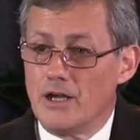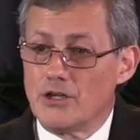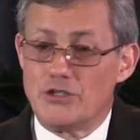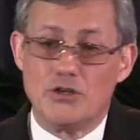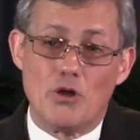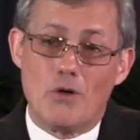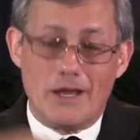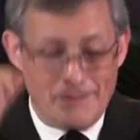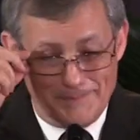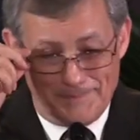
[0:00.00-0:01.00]
Because you know
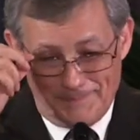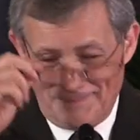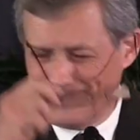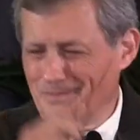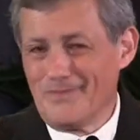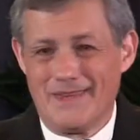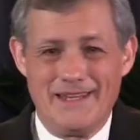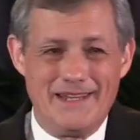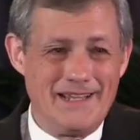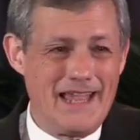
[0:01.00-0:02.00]
what?
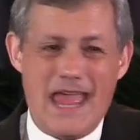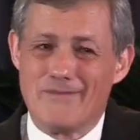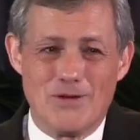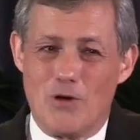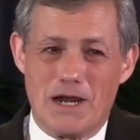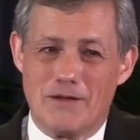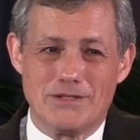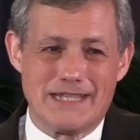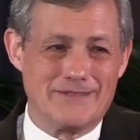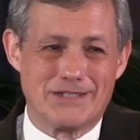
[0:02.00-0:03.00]
Every one of
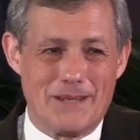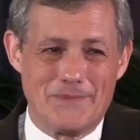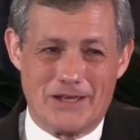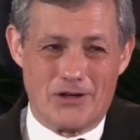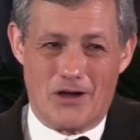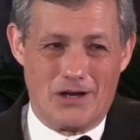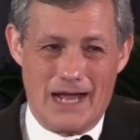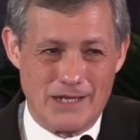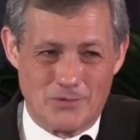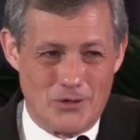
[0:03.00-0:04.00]
us has something in our
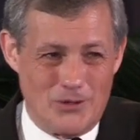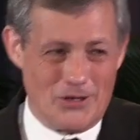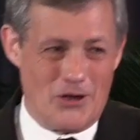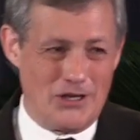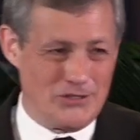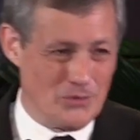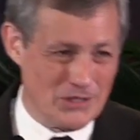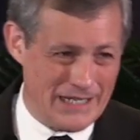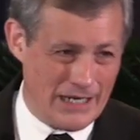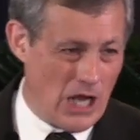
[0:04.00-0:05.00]
lives we're holding on to. We're
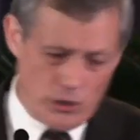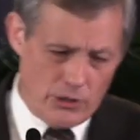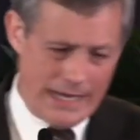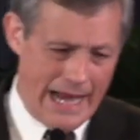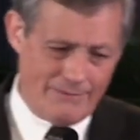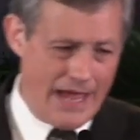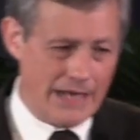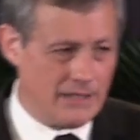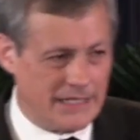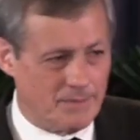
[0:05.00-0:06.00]
saying, God, you can't have
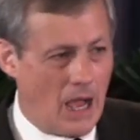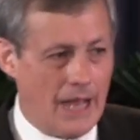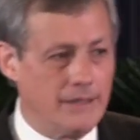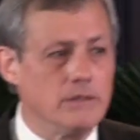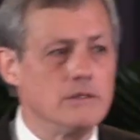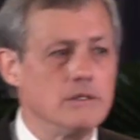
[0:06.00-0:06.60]
that. That's mine.